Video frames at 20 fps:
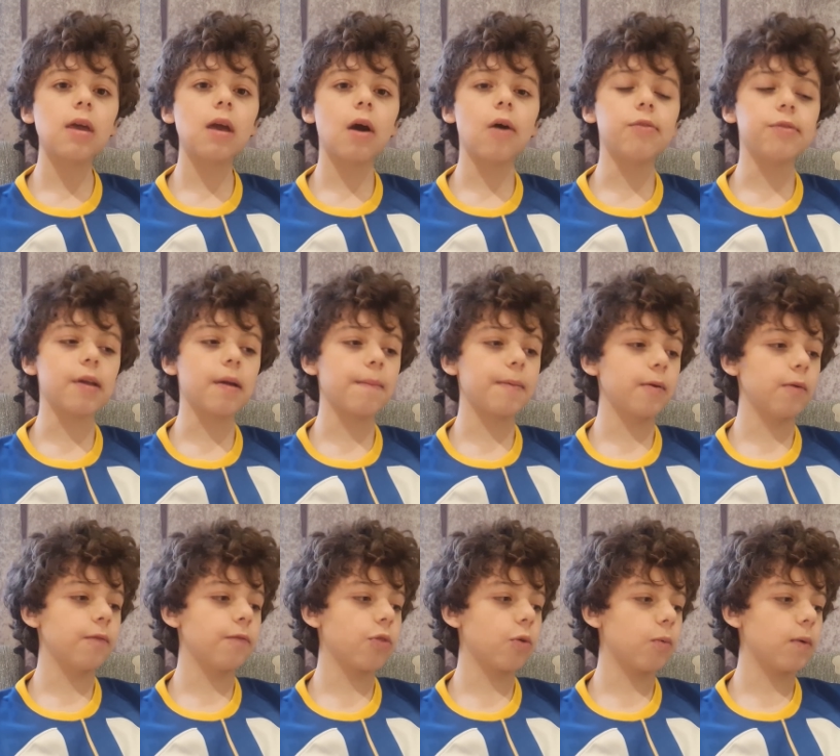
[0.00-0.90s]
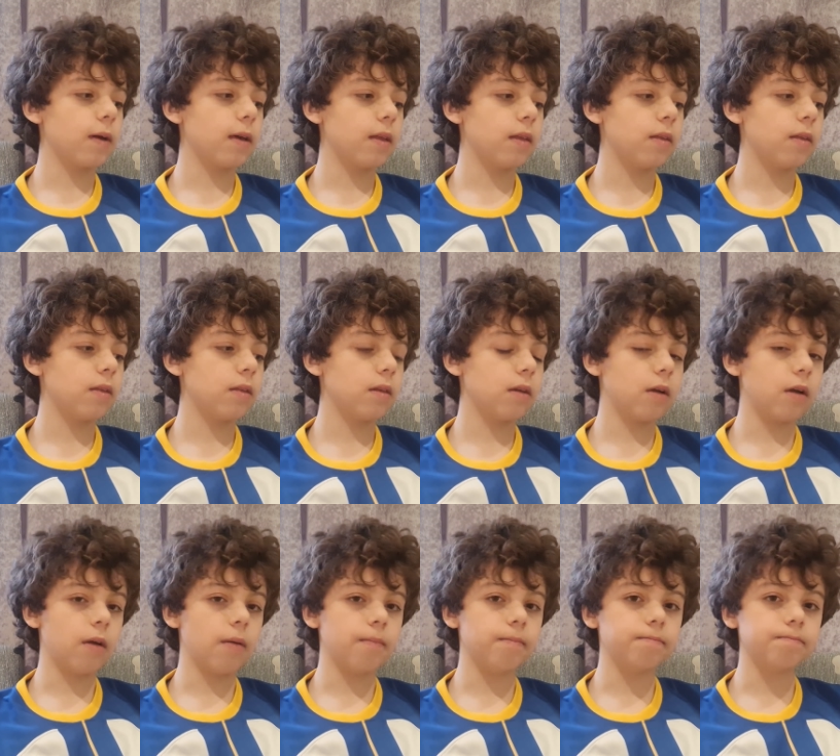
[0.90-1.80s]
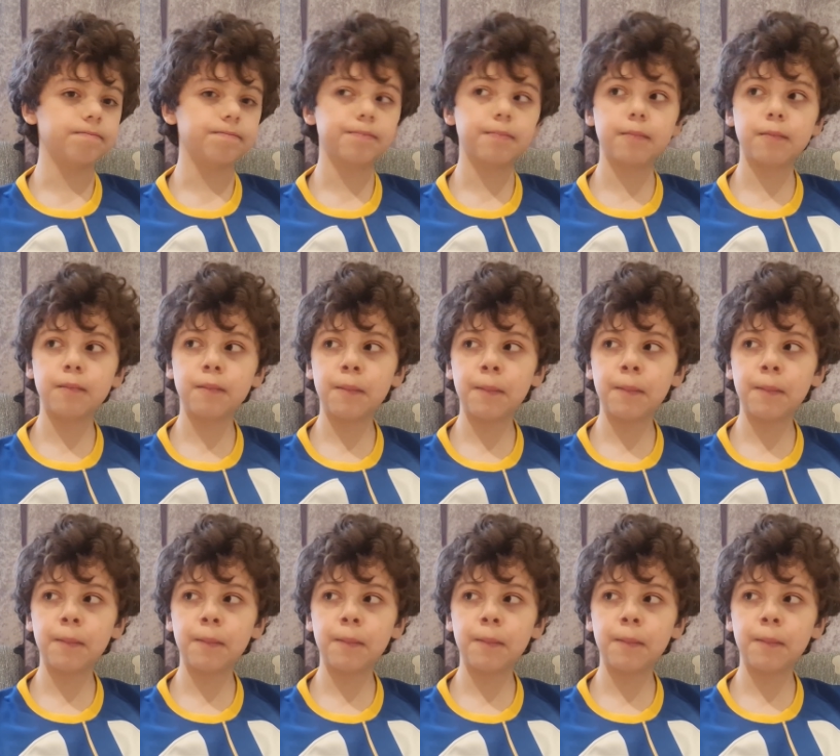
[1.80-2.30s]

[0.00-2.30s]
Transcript: yeah, I was happy with the win. Um,